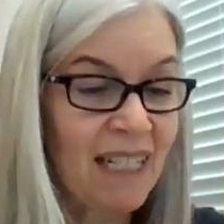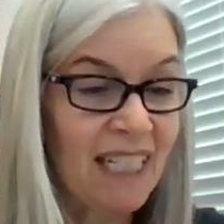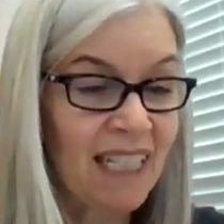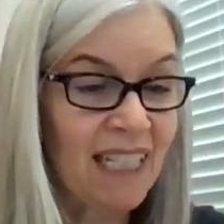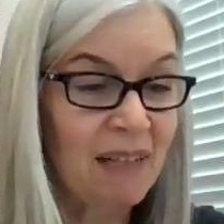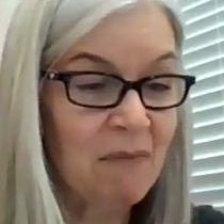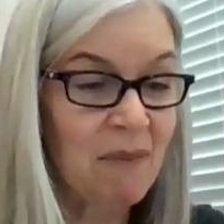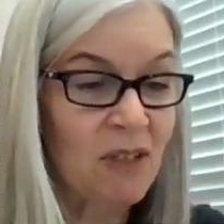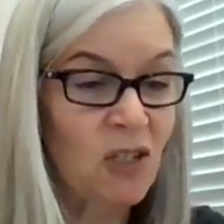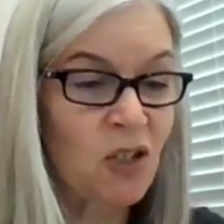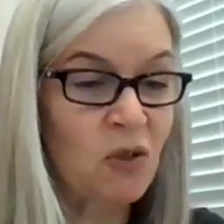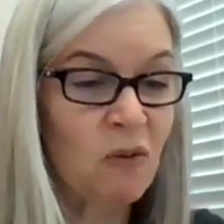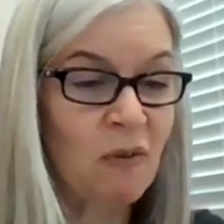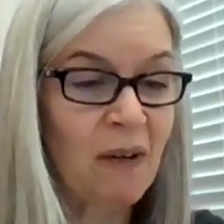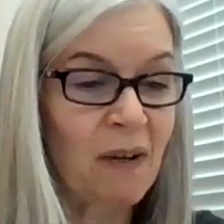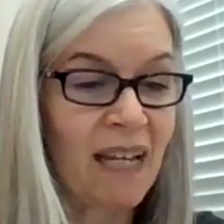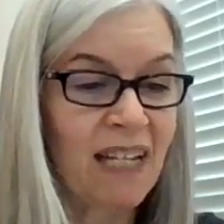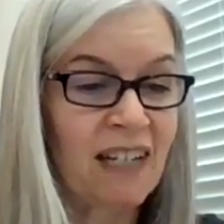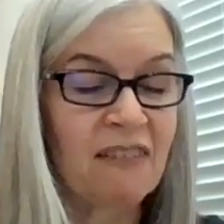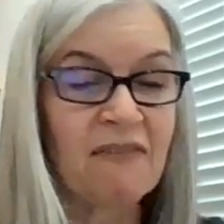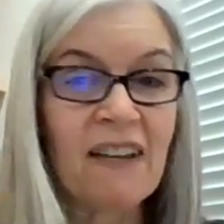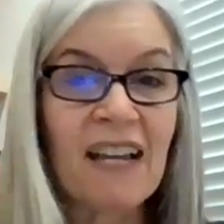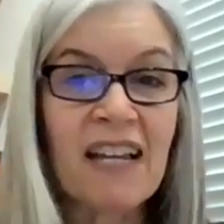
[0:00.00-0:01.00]
My name is
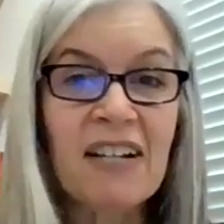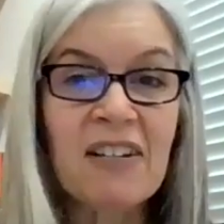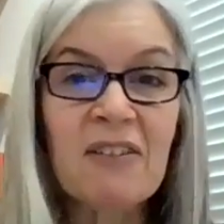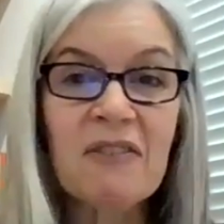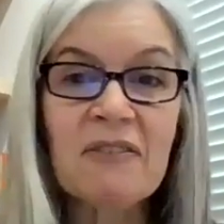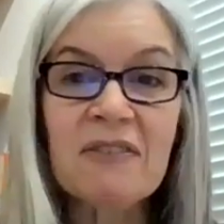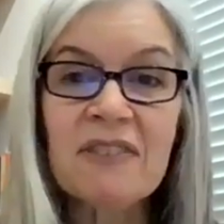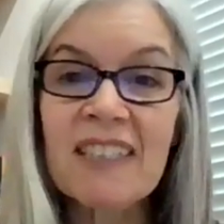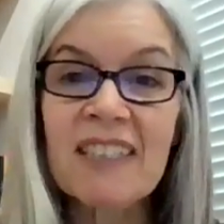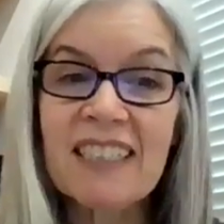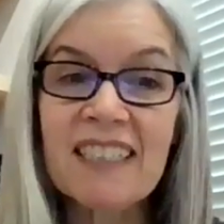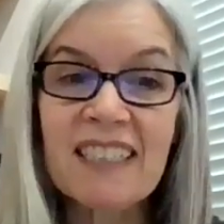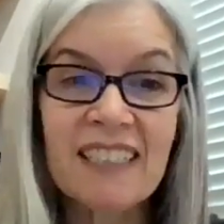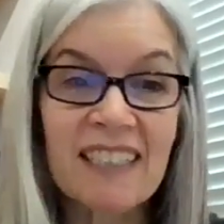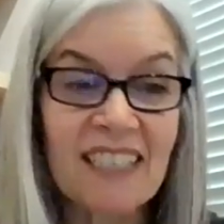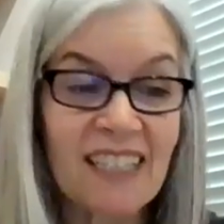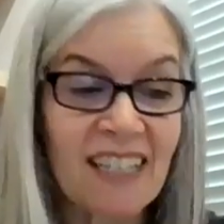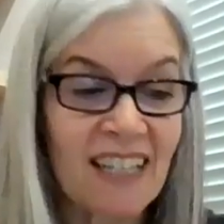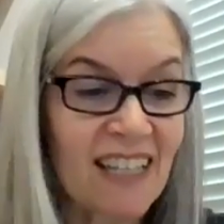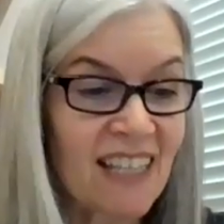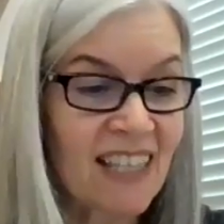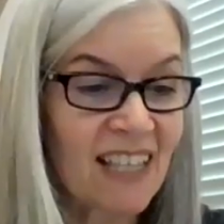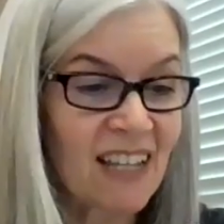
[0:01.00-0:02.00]
Joanna VanderVlugt,
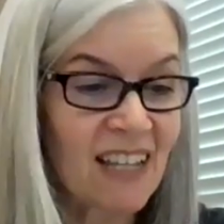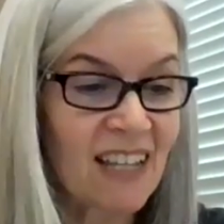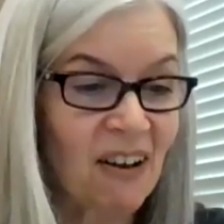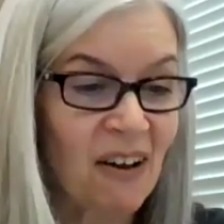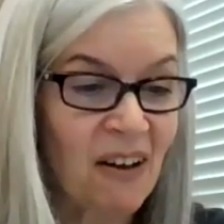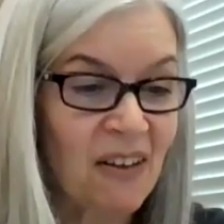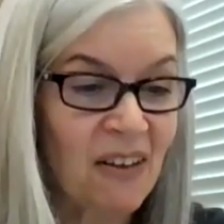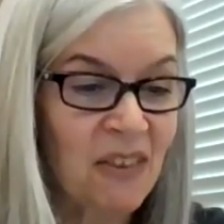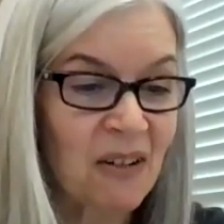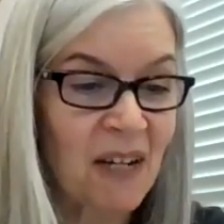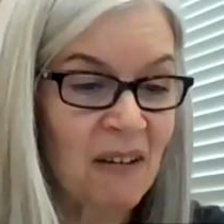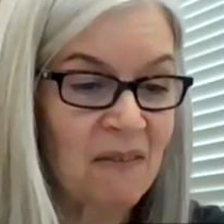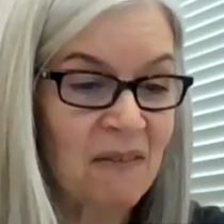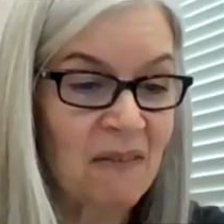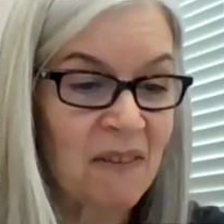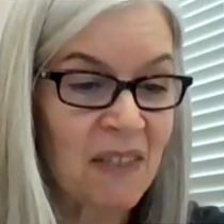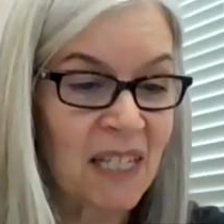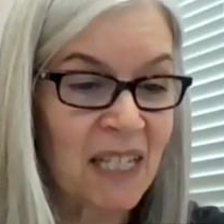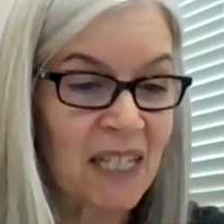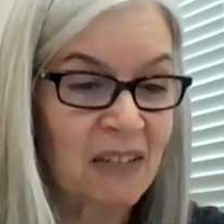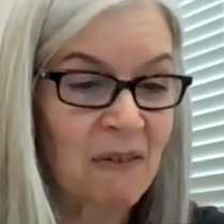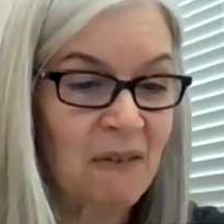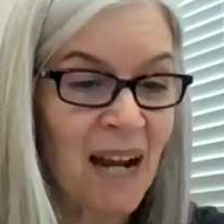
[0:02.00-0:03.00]
the author of
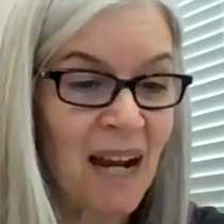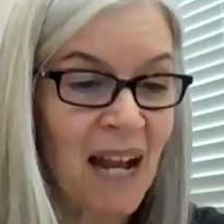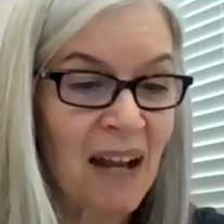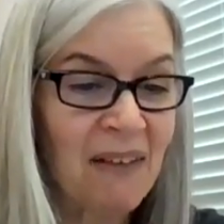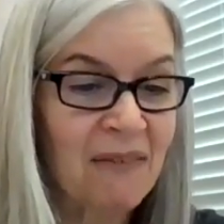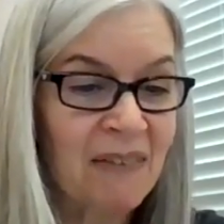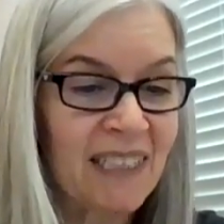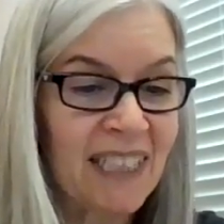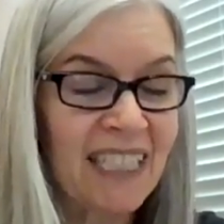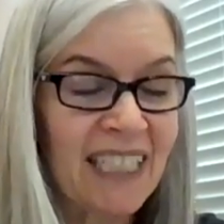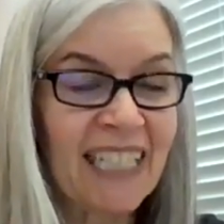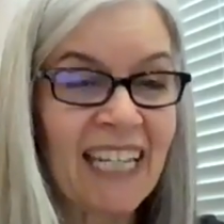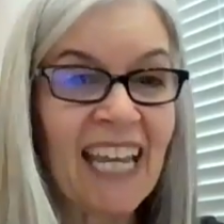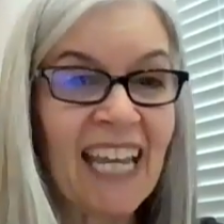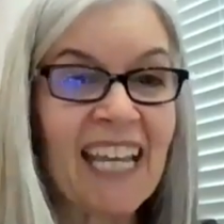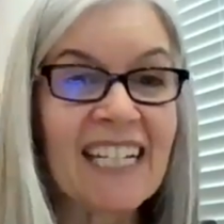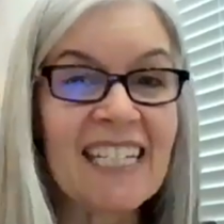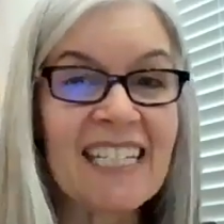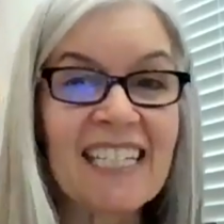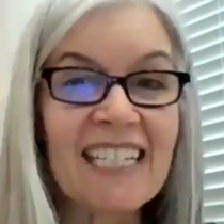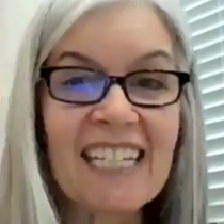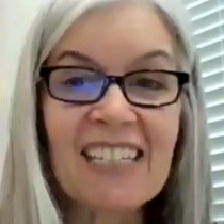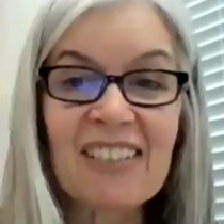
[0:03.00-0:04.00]
The Unraveling
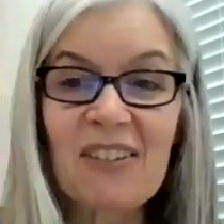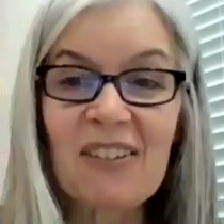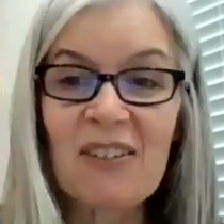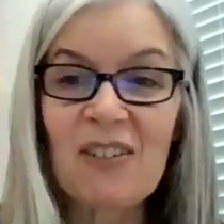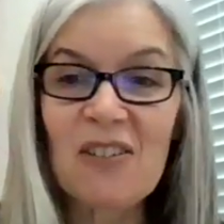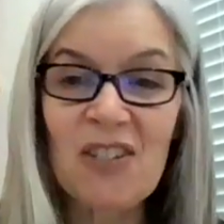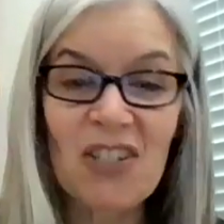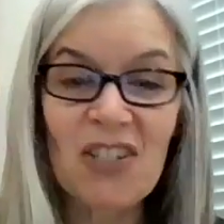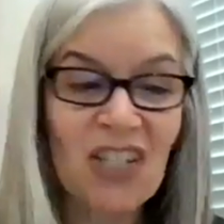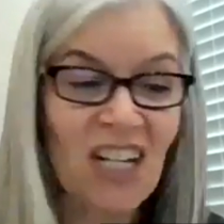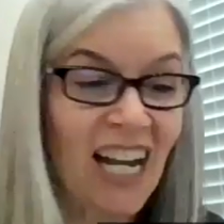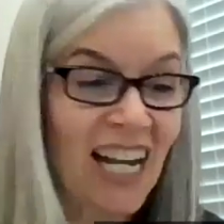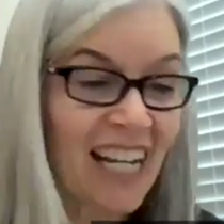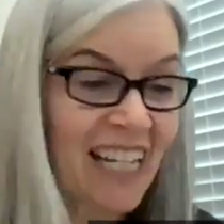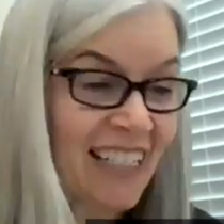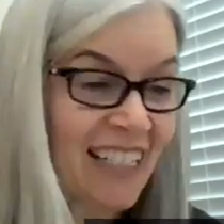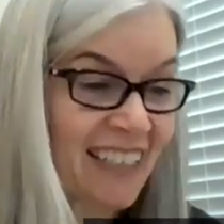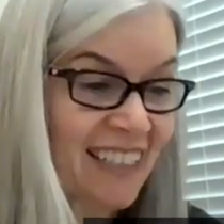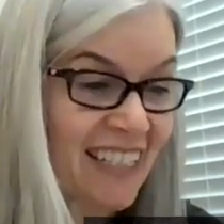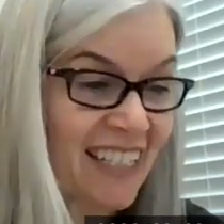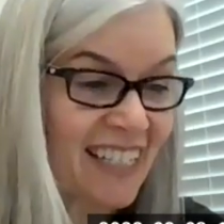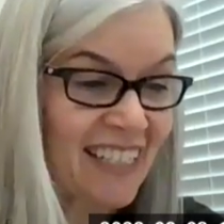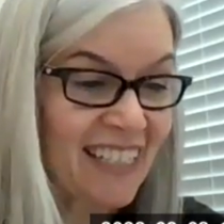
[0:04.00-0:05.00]
and Dealer's
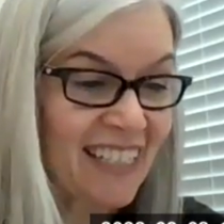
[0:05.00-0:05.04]
Child.